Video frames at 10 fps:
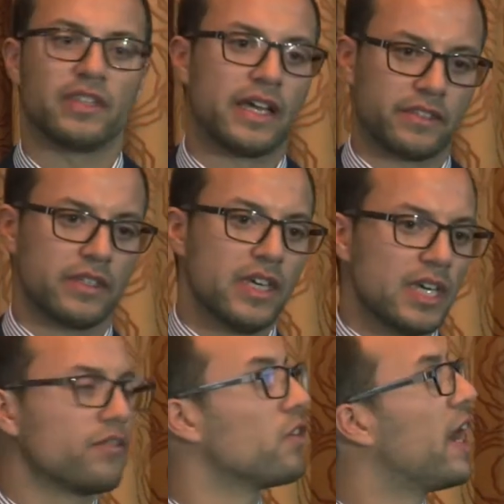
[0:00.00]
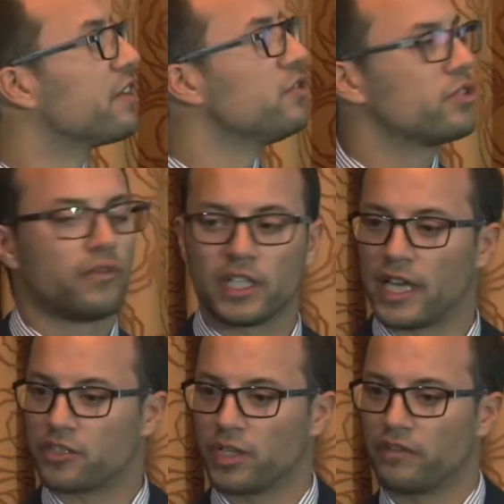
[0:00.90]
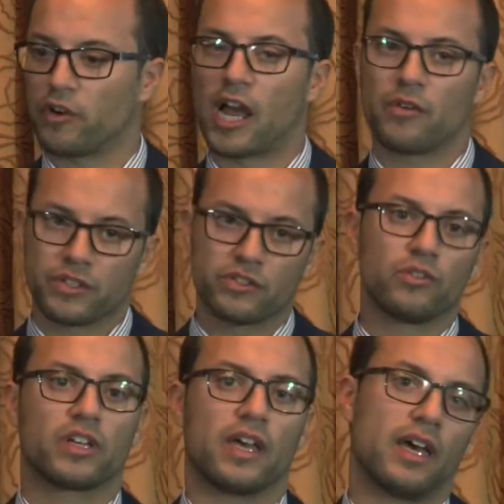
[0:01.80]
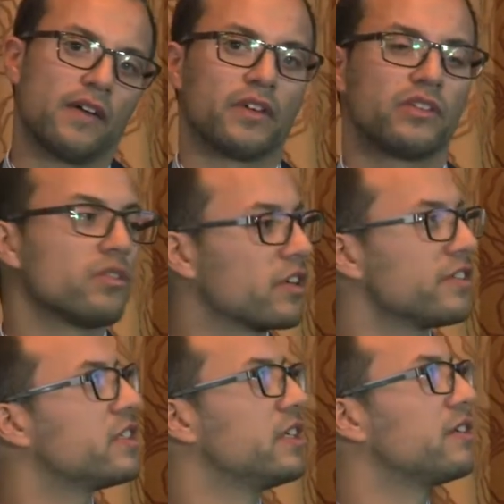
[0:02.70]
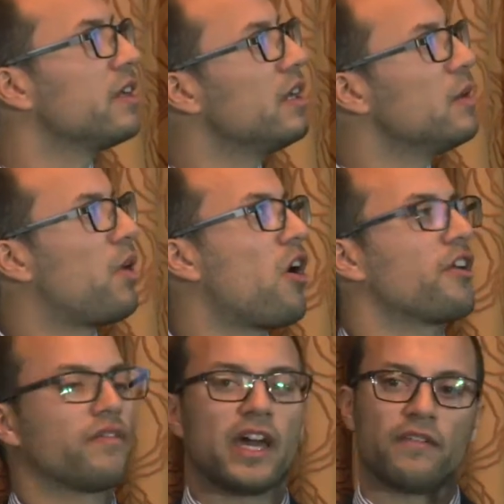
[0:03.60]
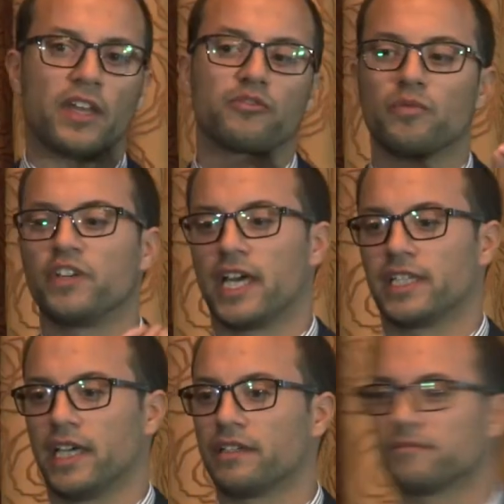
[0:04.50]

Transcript: And that's, if you have had news over the last 24 hours, you're considered part of that event group for that day,